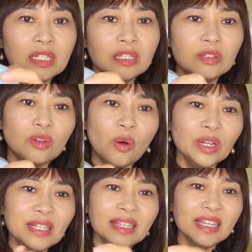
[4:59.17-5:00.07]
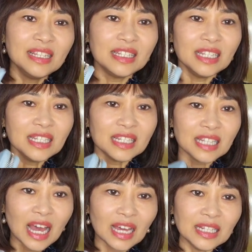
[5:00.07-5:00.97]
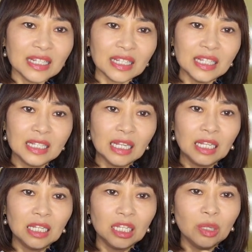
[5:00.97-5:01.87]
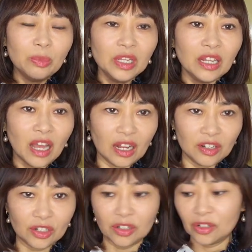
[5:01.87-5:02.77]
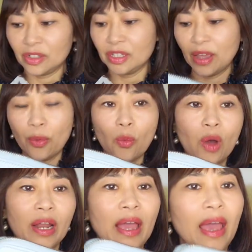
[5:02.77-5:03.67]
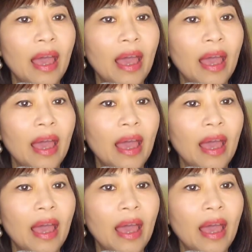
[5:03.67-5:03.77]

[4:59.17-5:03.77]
So only thing is this size is a little bit larger than what I